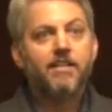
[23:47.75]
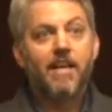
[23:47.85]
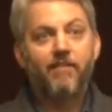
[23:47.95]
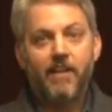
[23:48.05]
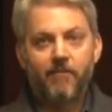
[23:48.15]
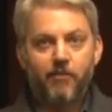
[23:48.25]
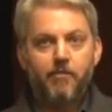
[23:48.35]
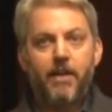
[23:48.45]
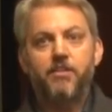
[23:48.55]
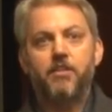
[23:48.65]
to have
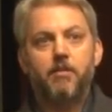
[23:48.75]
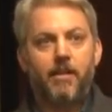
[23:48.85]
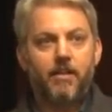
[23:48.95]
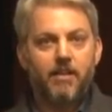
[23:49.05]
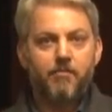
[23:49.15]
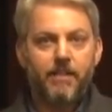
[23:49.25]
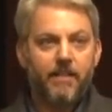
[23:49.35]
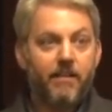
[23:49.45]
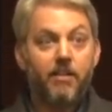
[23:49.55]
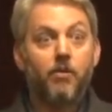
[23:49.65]
information about a company
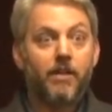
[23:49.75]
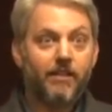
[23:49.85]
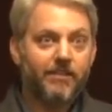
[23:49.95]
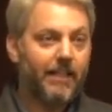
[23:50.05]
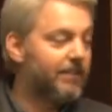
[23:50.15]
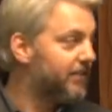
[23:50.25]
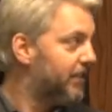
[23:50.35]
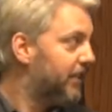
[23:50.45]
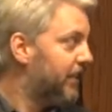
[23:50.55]
that no one else has.